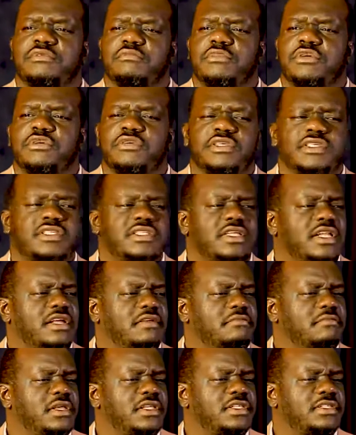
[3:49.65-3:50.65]

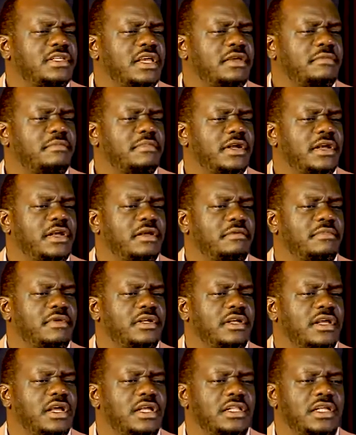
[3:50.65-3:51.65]
Melchizedek met Abraham
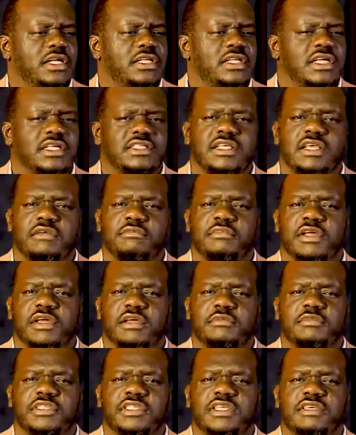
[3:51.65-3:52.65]
and then next
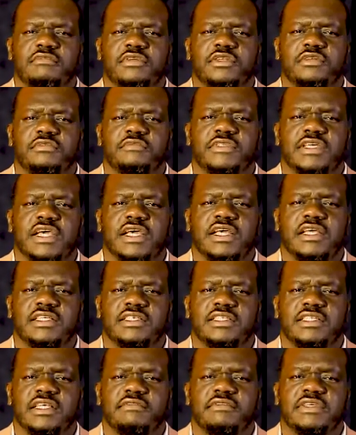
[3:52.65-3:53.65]
Abraham is giving up
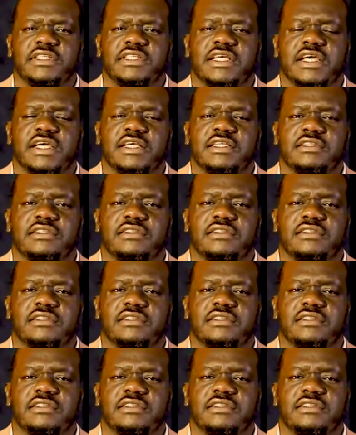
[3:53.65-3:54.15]
is giving tithe?